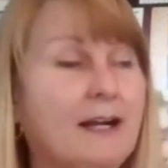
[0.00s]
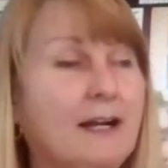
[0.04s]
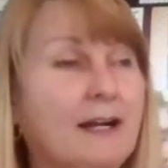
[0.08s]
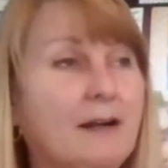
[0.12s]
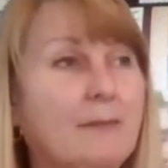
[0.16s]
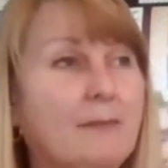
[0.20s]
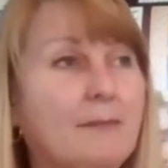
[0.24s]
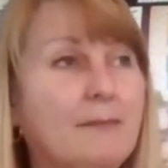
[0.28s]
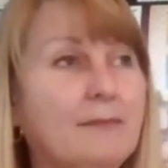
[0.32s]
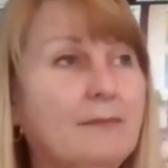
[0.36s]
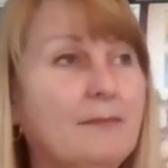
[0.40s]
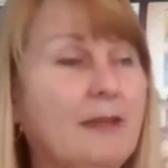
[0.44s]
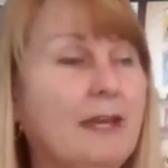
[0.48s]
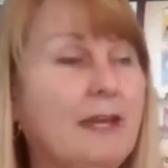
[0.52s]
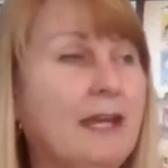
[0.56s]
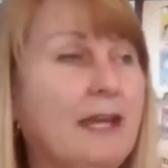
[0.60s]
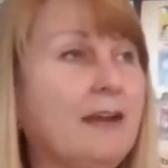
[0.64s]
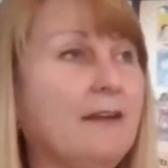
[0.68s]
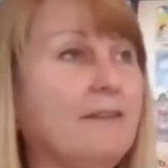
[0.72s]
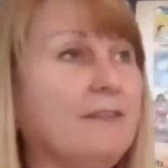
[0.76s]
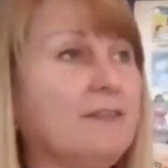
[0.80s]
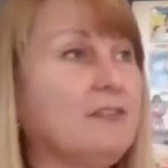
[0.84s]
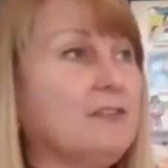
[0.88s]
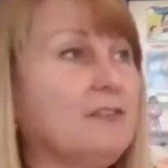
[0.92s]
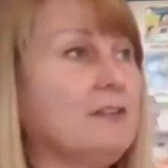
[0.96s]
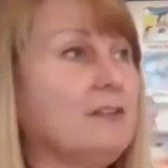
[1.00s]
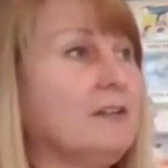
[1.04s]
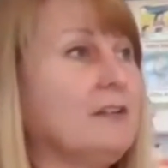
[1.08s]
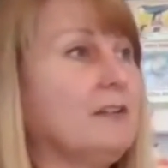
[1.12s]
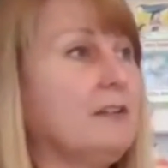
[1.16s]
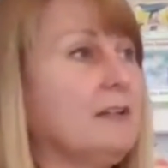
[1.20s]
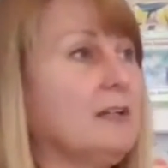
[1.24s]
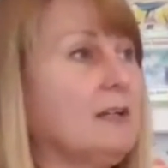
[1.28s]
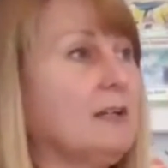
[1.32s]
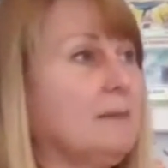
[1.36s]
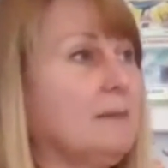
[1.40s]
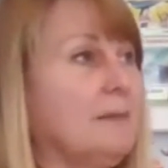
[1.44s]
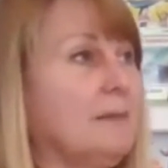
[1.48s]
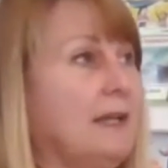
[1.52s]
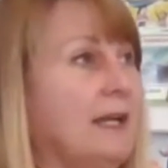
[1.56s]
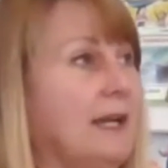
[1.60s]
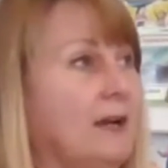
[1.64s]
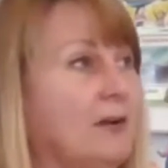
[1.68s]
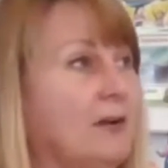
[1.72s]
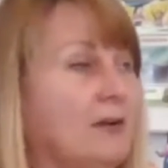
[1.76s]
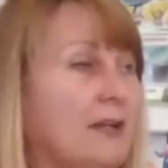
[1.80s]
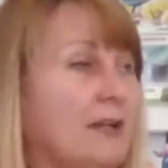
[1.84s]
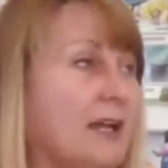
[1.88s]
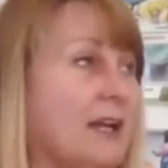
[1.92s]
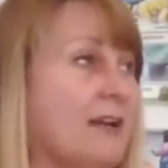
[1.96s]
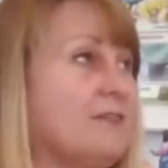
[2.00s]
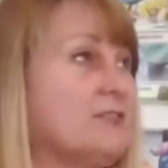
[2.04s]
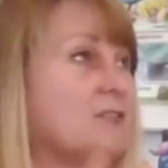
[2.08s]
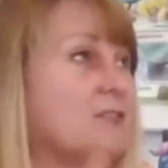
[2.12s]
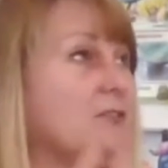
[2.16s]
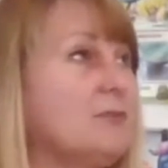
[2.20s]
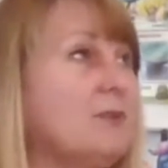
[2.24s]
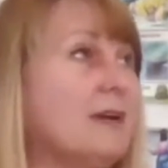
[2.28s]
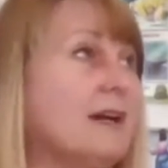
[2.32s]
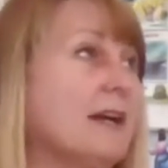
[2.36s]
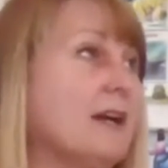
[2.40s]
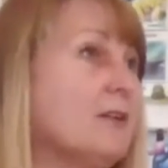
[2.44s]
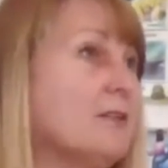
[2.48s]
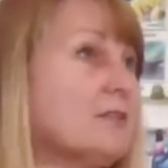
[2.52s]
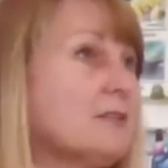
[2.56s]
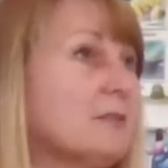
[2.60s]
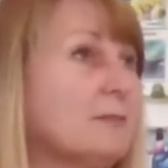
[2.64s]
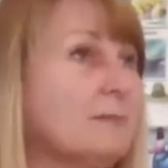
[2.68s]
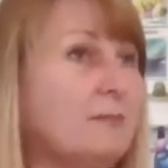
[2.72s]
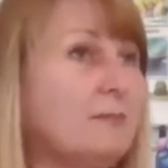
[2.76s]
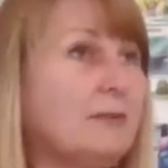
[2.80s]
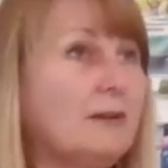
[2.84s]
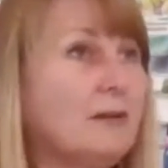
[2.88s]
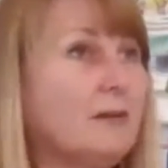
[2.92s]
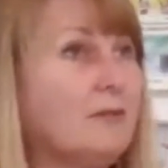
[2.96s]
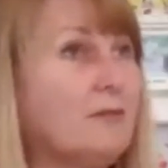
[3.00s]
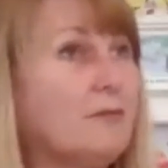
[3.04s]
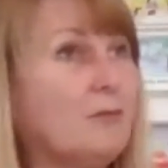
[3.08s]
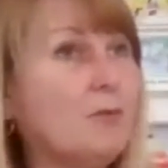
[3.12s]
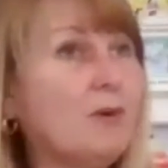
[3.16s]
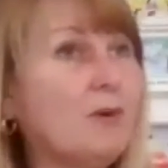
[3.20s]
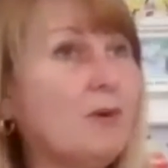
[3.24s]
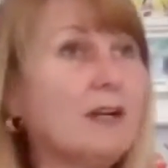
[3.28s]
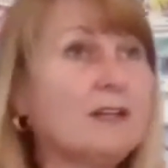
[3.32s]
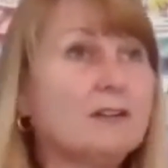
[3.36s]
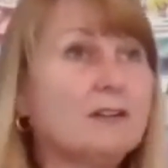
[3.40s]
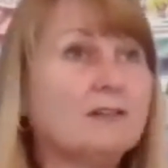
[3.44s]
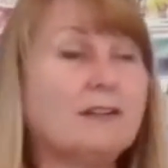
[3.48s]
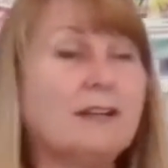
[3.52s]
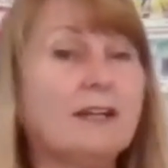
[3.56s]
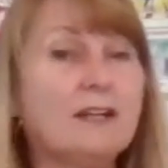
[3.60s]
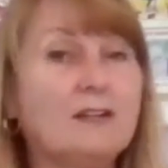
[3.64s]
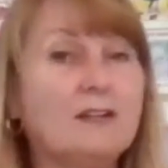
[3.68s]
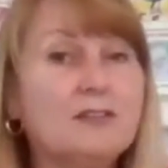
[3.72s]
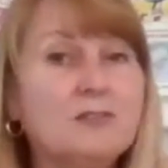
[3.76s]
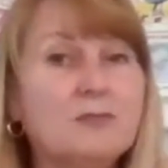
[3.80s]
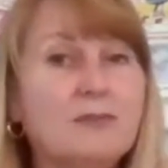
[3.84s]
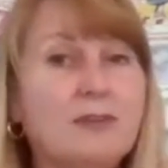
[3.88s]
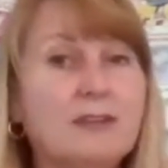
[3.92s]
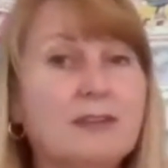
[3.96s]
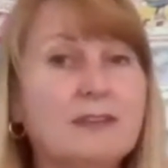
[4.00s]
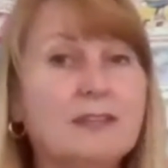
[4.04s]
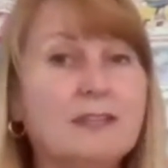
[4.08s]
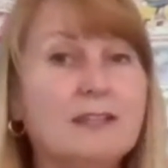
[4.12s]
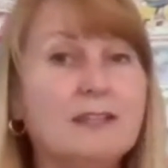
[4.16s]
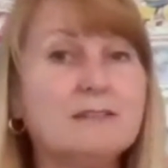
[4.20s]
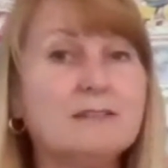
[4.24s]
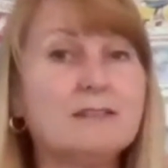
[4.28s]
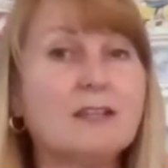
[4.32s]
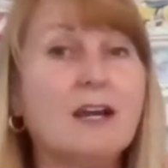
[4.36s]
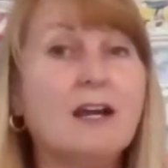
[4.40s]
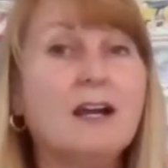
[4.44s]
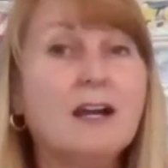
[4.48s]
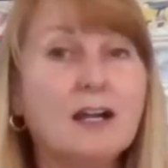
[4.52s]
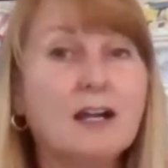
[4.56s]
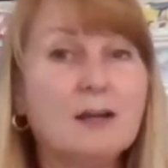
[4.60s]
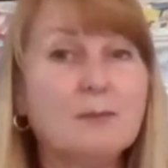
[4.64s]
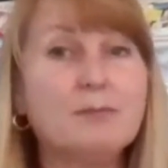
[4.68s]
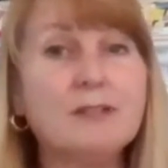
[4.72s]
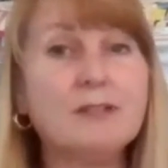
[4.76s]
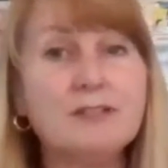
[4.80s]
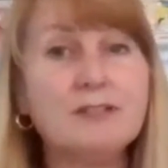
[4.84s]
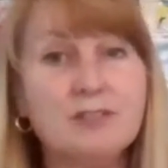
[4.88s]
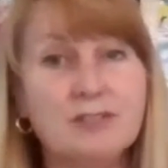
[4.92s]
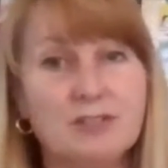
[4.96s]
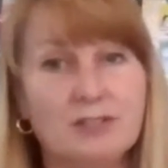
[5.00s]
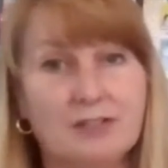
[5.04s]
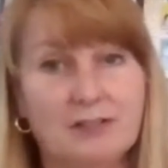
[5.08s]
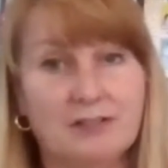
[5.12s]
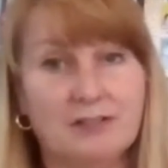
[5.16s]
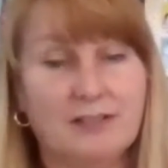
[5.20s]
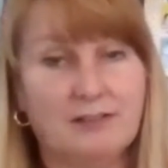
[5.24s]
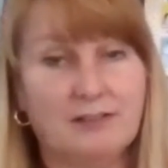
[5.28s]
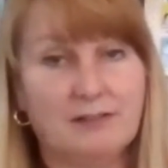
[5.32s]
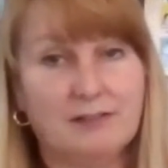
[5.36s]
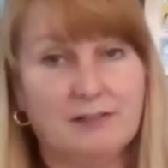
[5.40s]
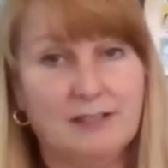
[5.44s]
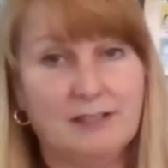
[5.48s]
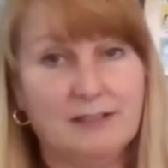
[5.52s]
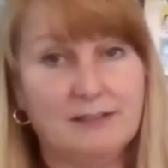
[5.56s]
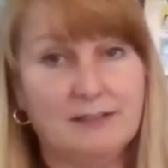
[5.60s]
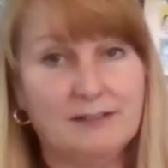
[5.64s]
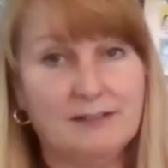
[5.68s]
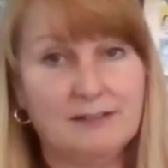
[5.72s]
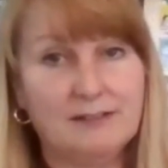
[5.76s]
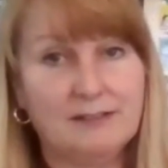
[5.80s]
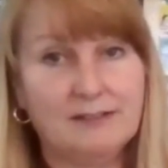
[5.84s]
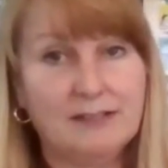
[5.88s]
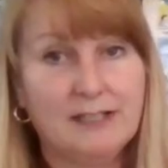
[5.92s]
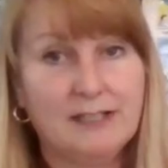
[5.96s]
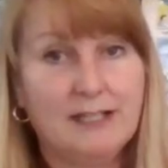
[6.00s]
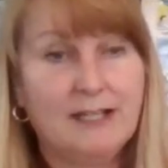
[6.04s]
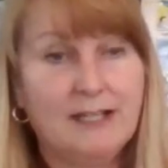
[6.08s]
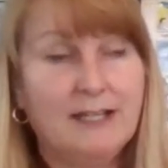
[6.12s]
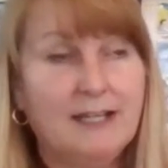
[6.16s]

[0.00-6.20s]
Um, after um, an hour and a half, two hours of, of, walking around and doing things, our blood sugar increases.